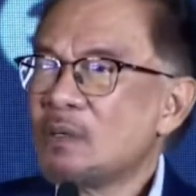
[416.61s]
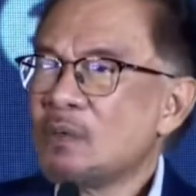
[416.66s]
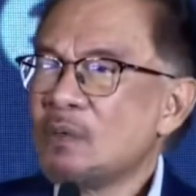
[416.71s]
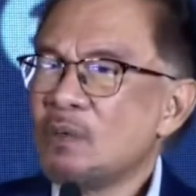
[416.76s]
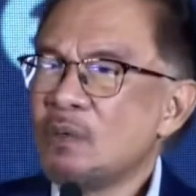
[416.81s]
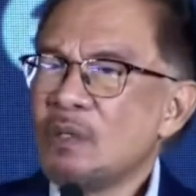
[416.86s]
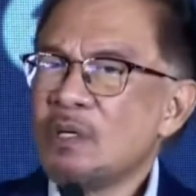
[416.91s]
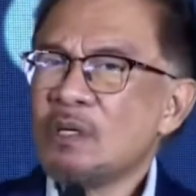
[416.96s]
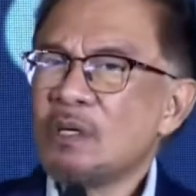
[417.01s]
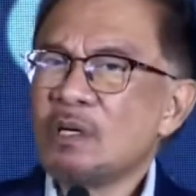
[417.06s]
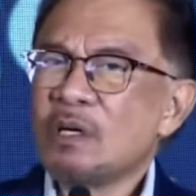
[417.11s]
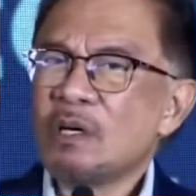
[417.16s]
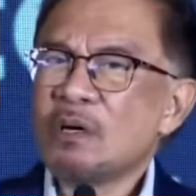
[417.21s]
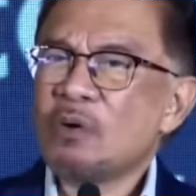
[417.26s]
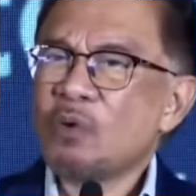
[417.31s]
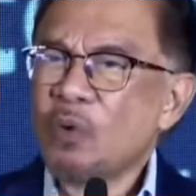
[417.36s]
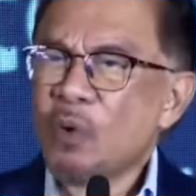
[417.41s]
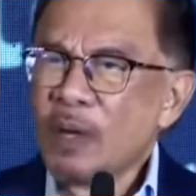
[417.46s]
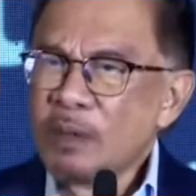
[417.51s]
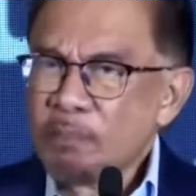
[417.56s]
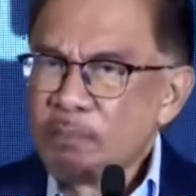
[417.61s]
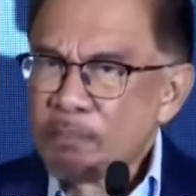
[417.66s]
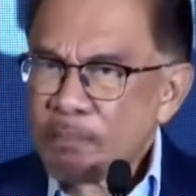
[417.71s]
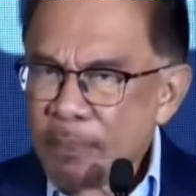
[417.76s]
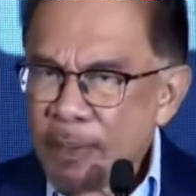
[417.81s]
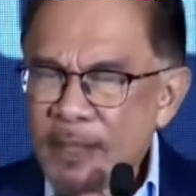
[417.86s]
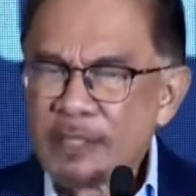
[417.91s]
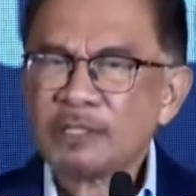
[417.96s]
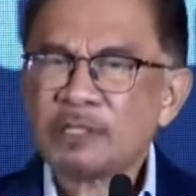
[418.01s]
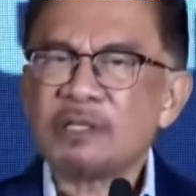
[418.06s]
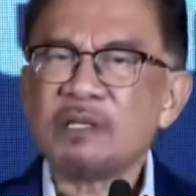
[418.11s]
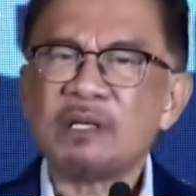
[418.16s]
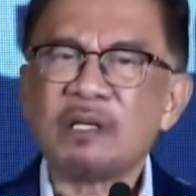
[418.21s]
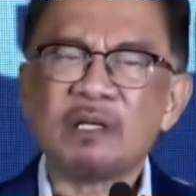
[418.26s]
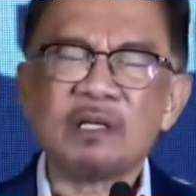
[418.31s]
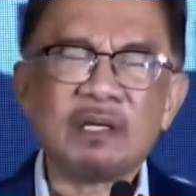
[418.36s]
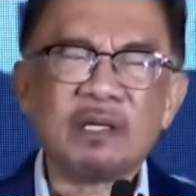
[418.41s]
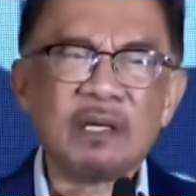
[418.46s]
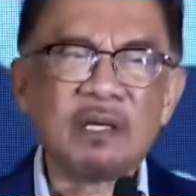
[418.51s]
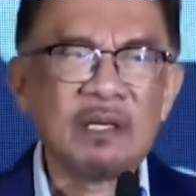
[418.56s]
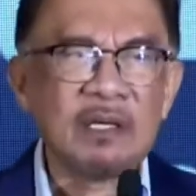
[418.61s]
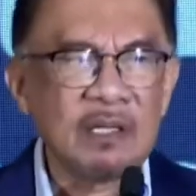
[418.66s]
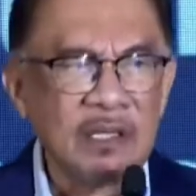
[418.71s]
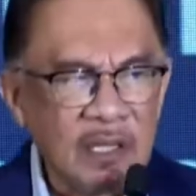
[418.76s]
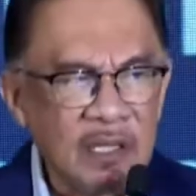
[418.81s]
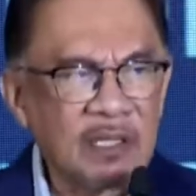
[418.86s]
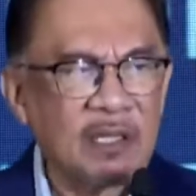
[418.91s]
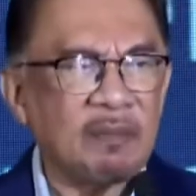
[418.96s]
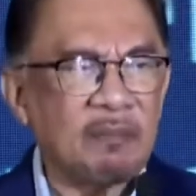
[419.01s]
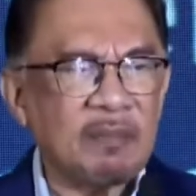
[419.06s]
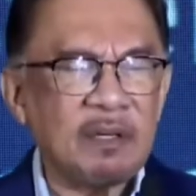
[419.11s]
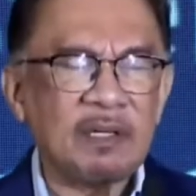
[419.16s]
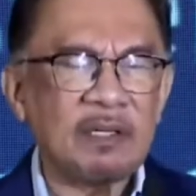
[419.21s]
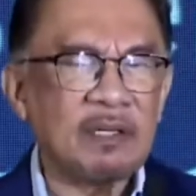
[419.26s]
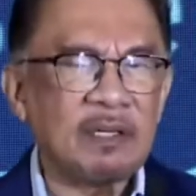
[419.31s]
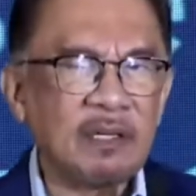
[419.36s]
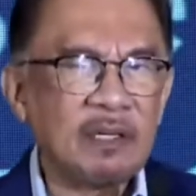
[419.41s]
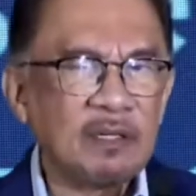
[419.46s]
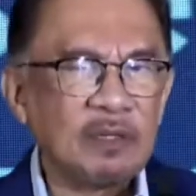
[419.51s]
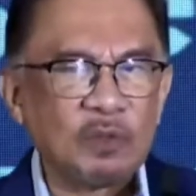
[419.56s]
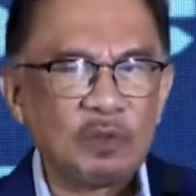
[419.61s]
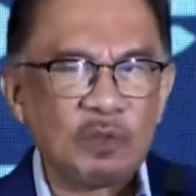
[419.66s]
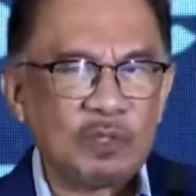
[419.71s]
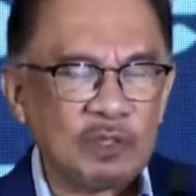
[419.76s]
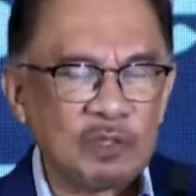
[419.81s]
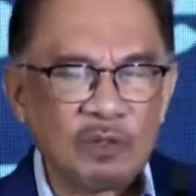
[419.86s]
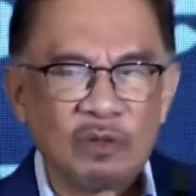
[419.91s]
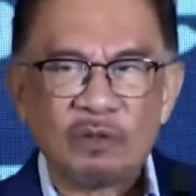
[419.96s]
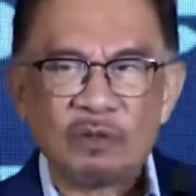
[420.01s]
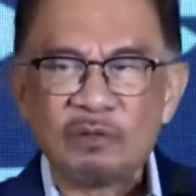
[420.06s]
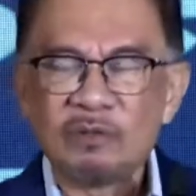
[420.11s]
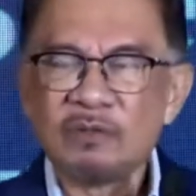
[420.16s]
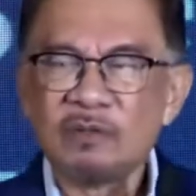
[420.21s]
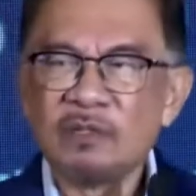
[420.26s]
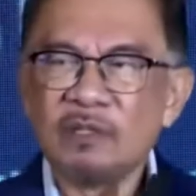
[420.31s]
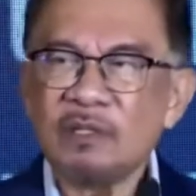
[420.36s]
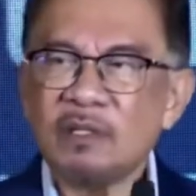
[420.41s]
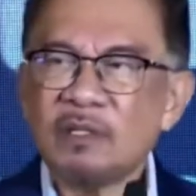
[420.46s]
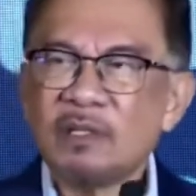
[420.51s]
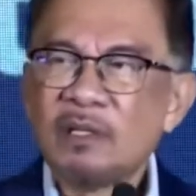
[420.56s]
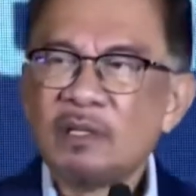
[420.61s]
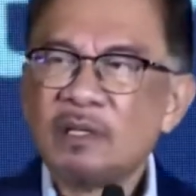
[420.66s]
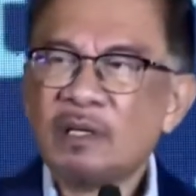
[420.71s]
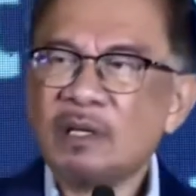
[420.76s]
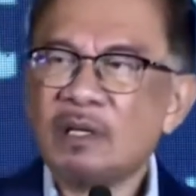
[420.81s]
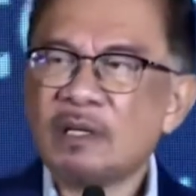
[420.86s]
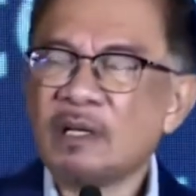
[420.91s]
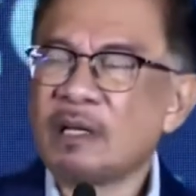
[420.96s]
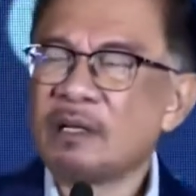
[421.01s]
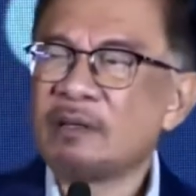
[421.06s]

who are quite passionate and determined to resolve. And I